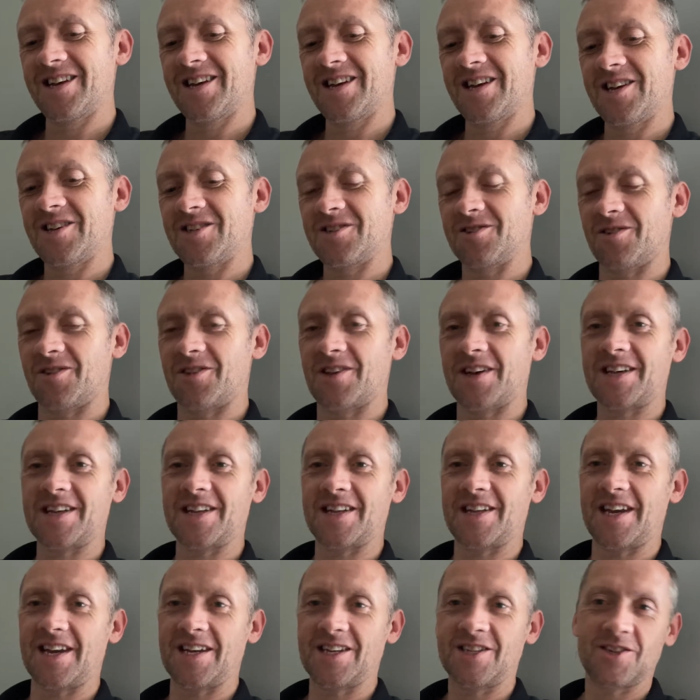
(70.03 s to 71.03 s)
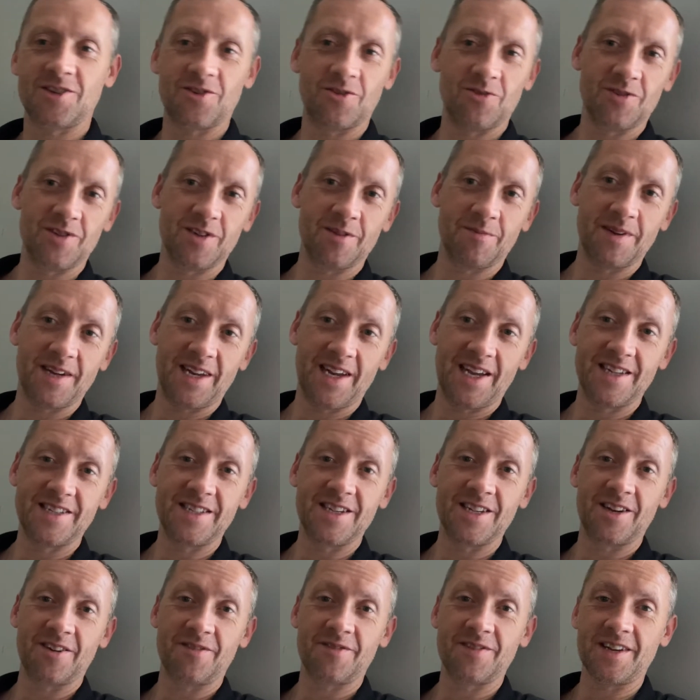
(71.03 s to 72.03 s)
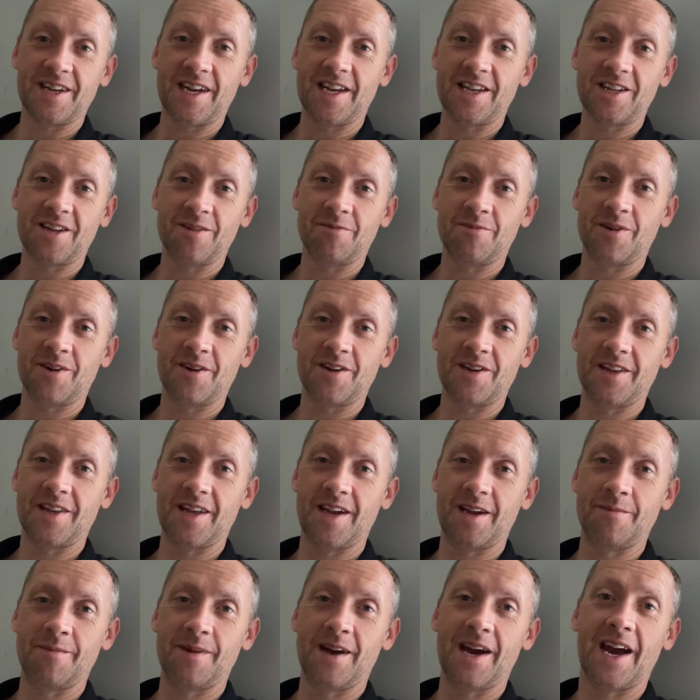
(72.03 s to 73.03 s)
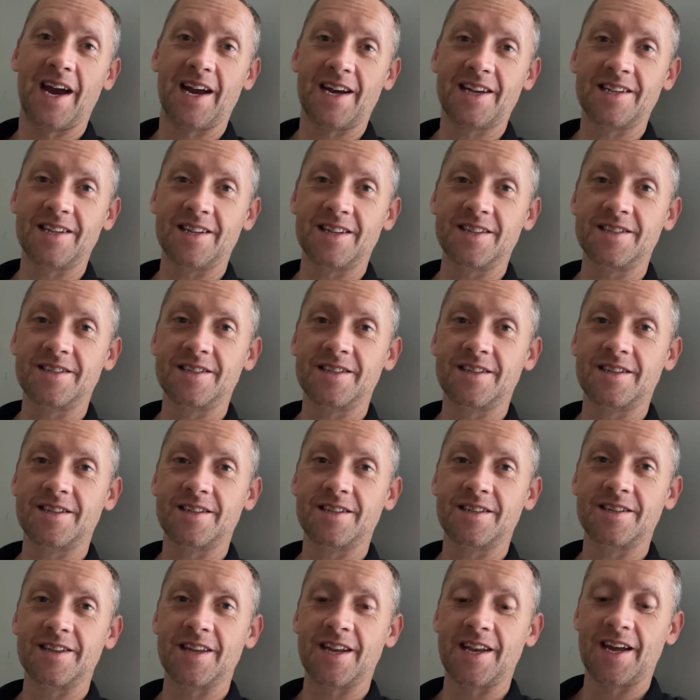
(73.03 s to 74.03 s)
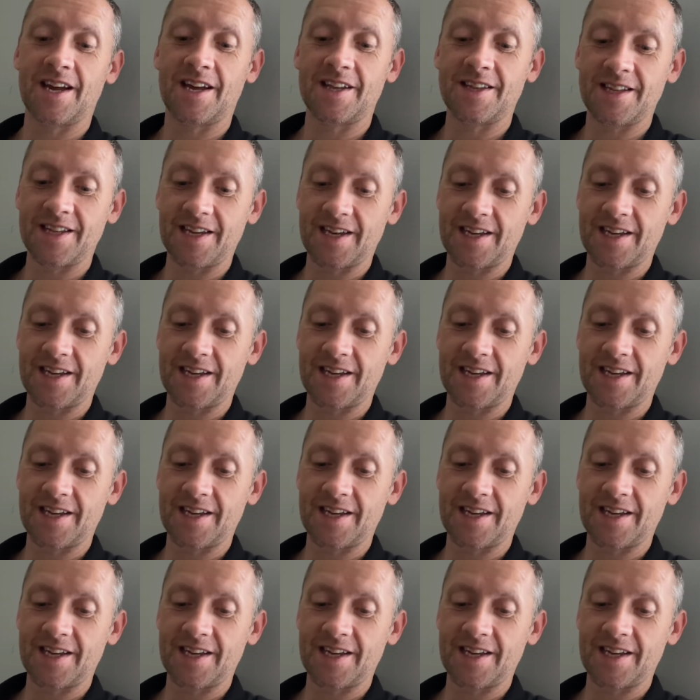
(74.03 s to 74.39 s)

So I think the nice throws will be easy enough to get compared to them excellence that I had to get